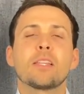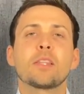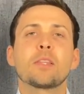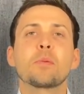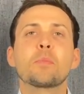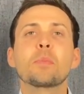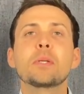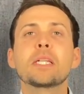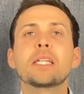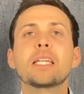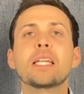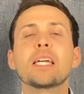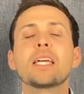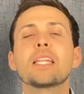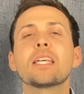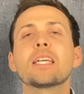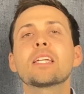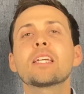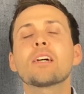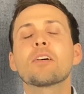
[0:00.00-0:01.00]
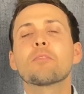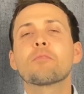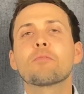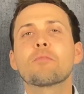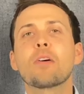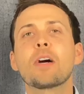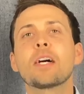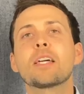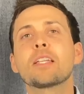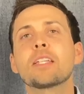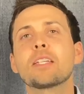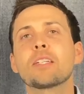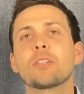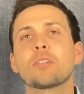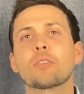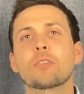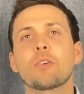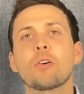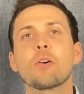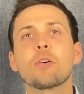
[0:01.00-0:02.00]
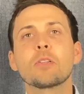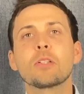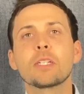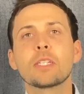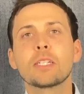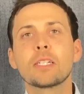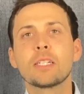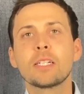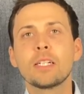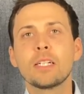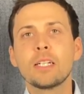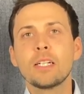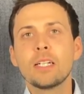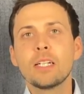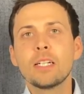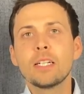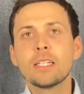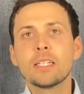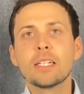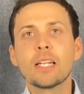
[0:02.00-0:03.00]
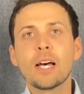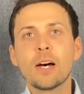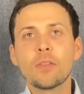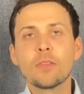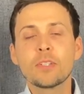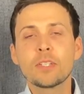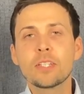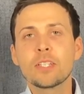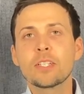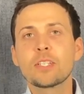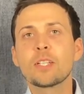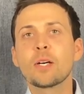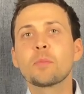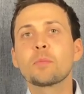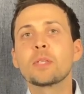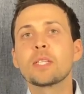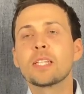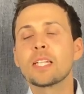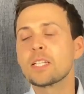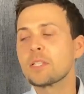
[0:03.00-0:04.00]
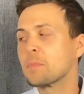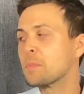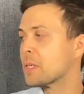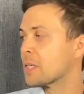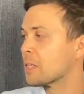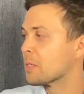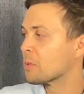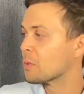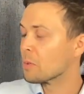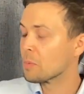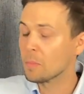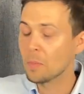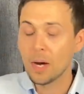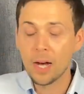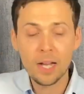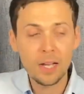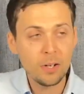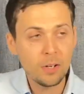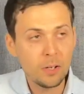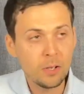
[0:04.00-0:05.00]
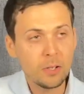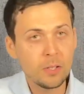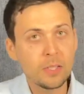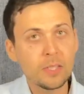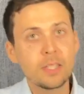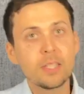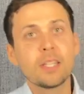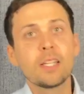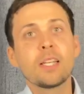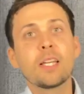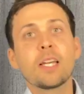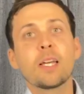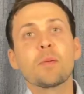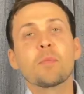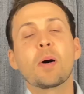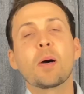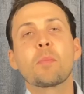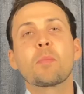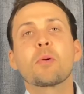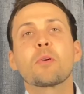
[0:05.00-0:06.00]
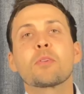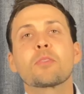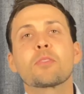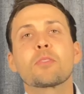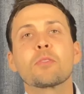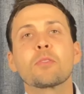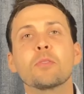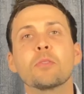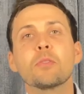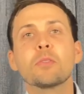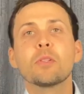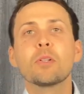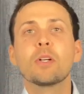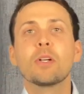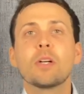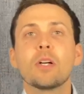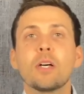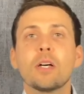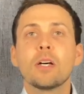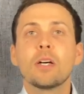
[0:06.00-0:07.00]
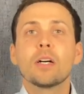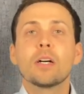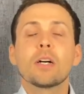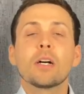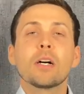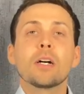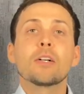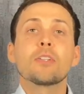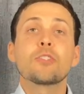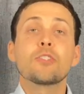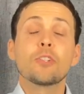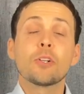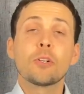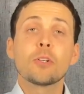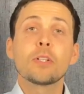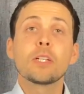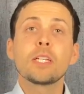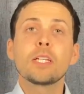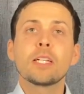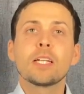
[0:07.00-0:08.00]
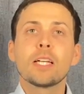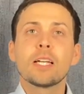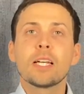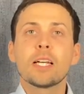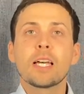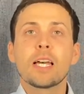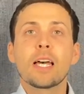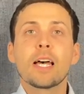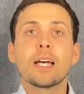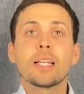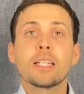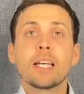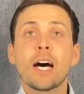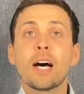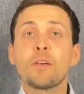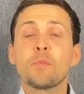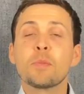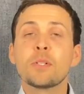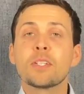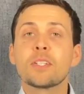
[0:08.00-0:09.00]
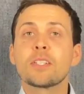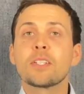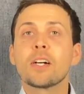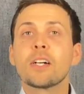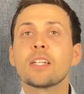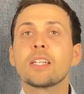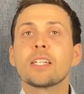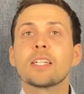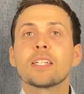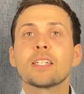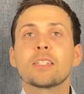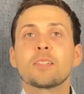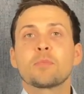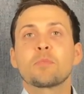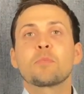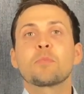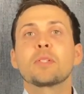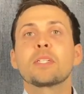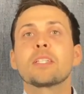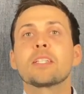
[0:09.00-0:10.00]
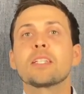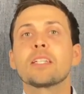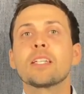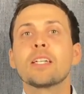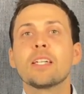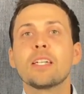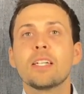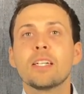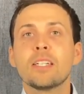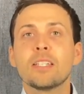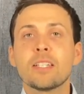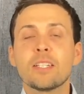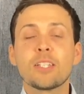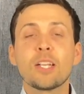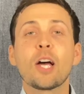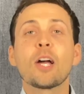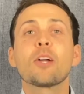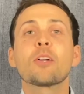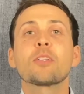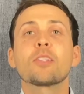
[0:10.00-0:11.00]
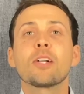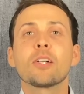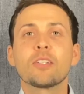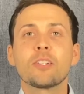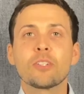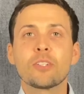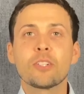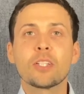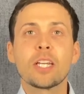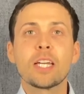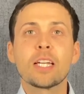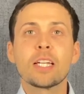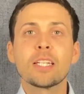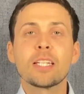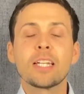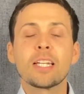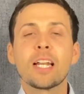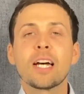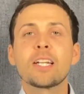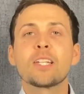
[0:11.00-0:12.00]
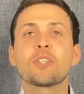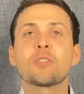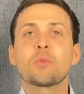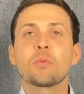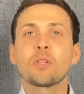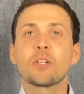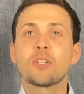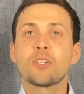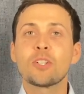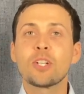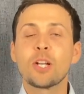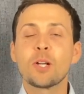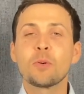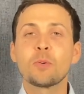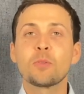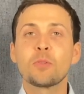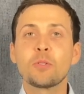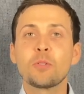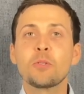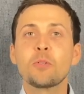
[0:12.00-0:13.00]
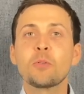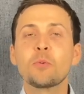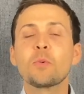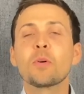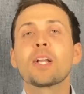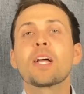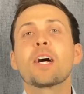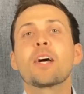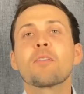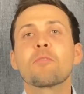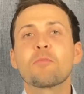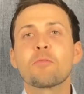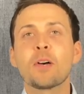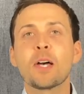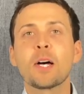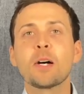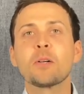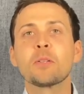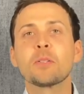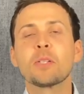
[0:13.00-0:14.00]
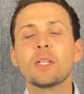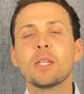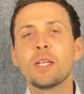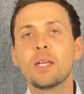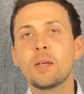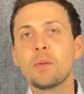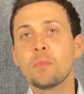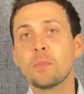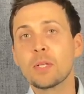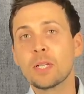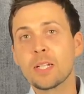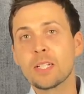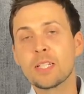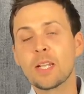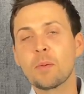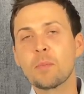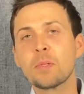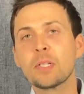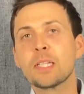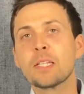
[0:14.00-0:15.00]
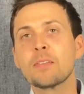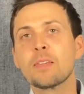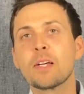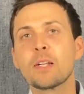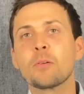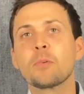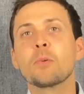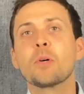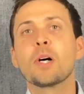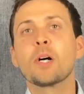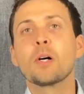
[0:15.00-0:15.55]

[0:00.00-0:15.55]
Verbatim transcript: The beginning of finding your calling. Now, this is something that's been on my heart in my personal uh, journey that I've been studying, been desiring to understand, and I just want to share with you what I have found because I believe that it will